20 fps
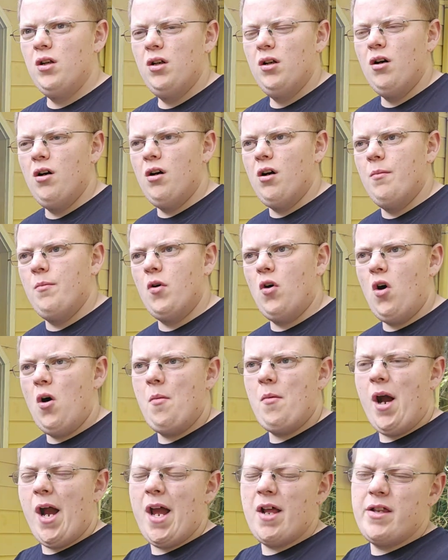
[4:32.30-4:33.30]

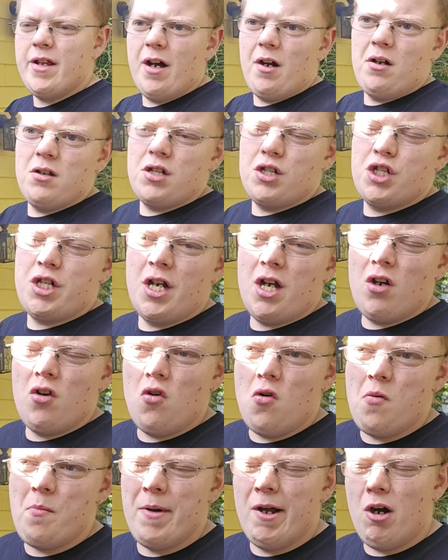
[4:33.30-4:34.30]
I had that other
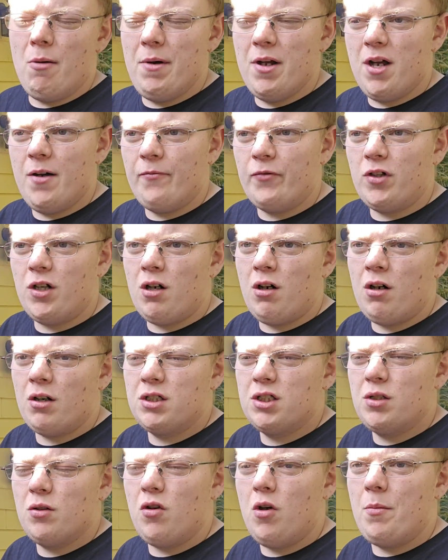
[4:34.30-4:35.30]
channel, Malpat
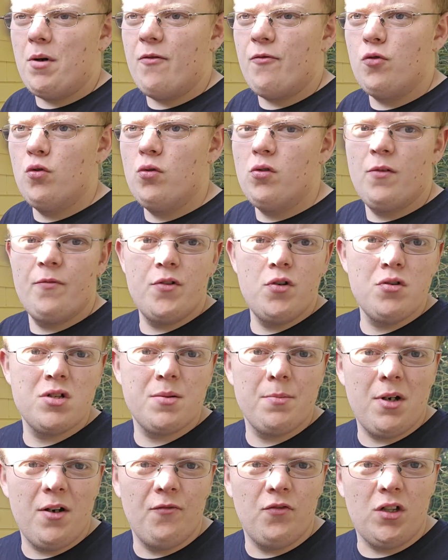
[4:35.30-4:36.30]
Vlogs, all my food reviews and
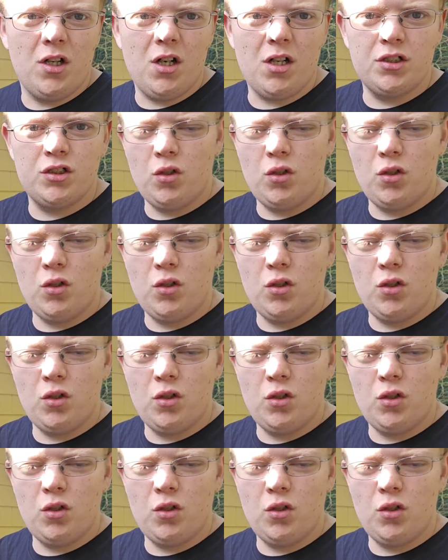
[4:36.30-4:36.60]
my vlogs.